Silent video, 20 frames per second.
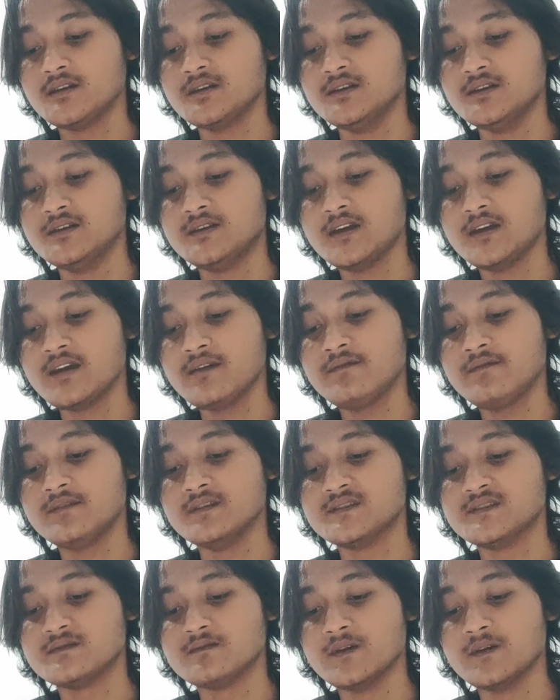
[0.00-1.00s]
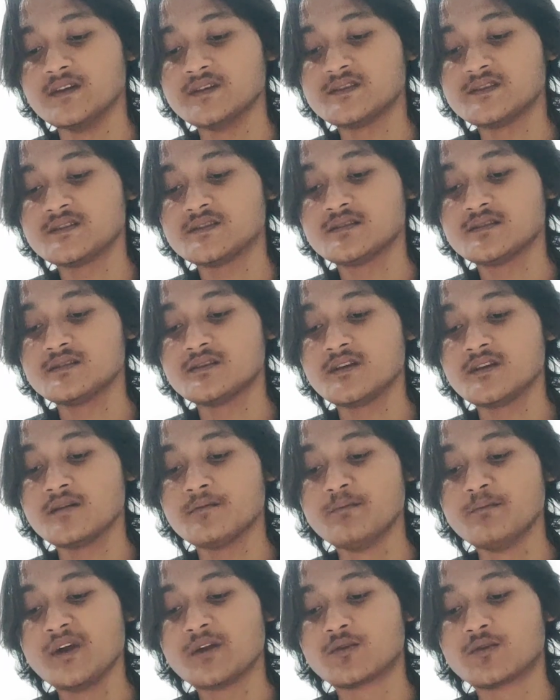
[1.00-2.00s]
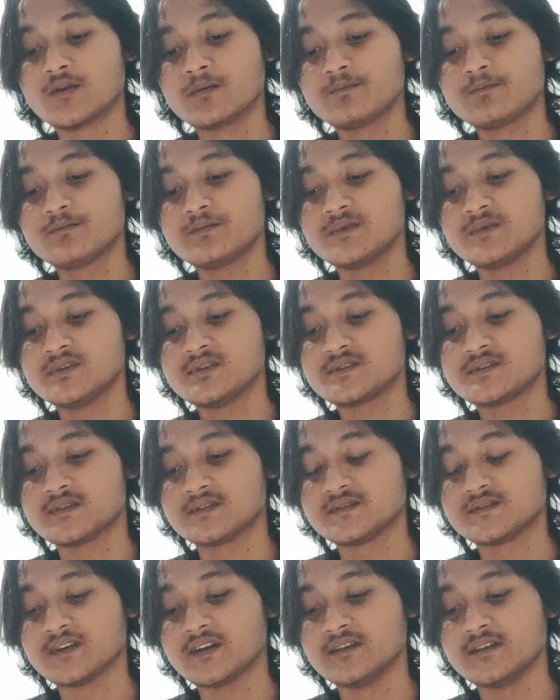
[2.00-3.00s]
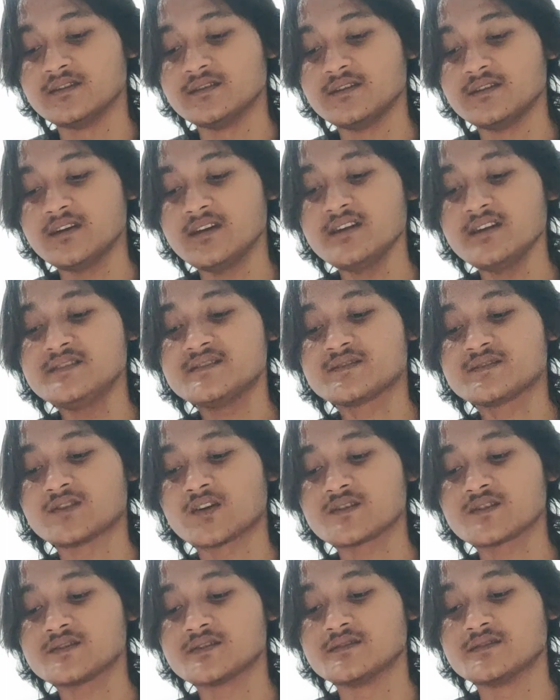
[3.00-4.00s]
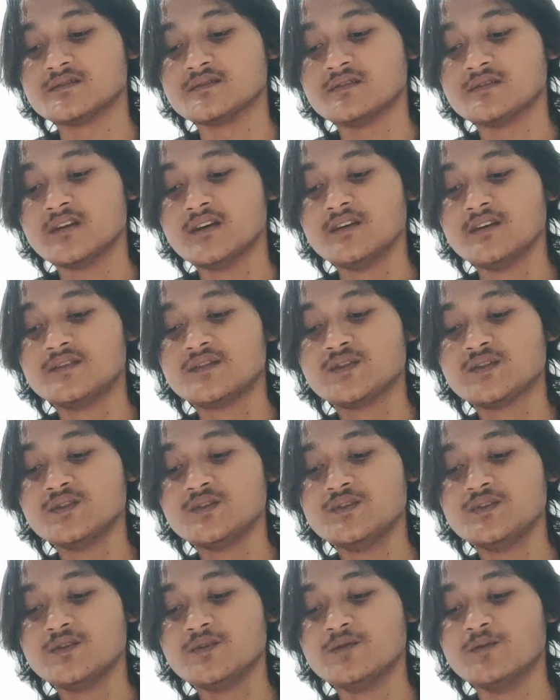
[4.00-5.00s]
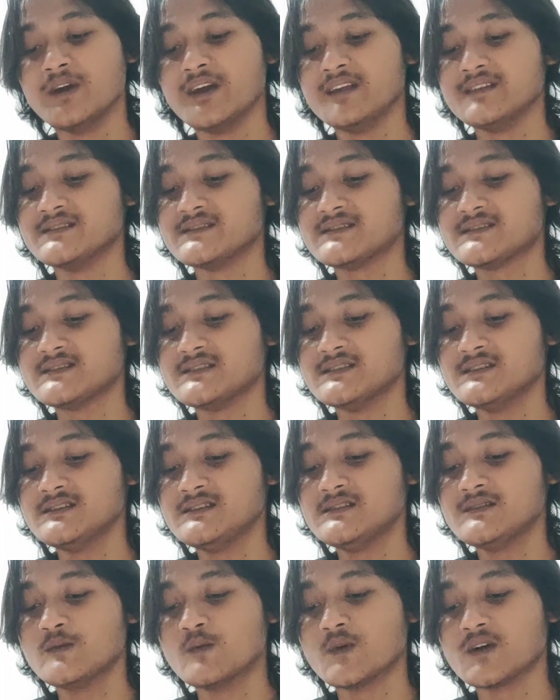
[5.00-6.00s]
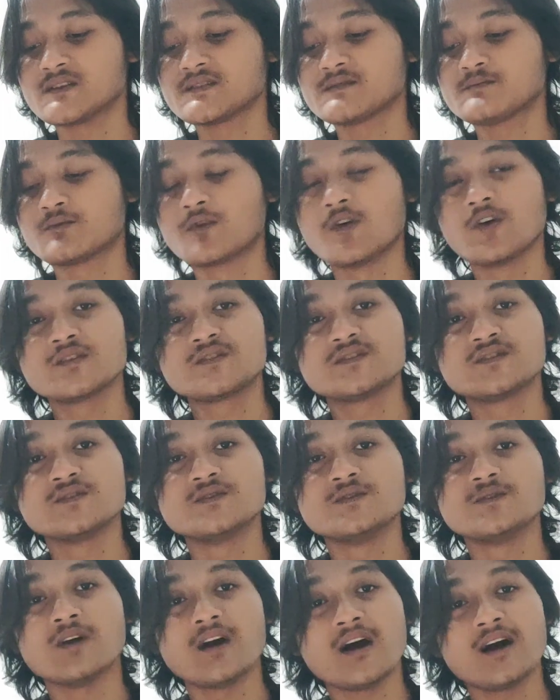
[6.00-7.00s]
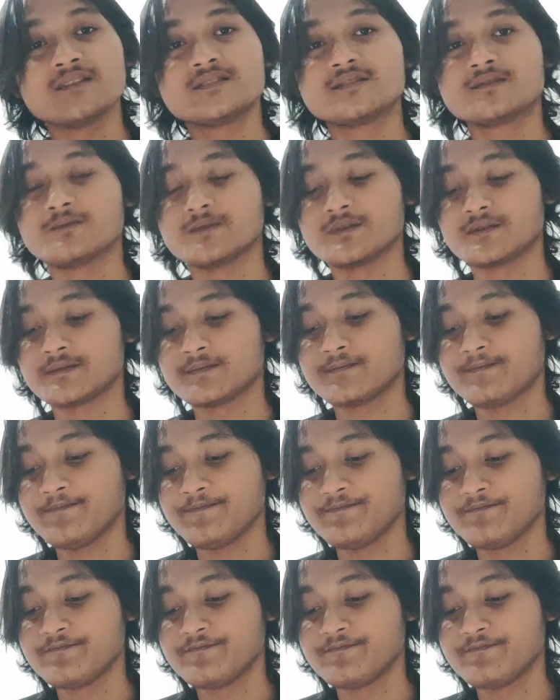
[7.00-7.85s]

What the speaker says: he gave his wife Merope certain instructions to do when she was brought to underworld.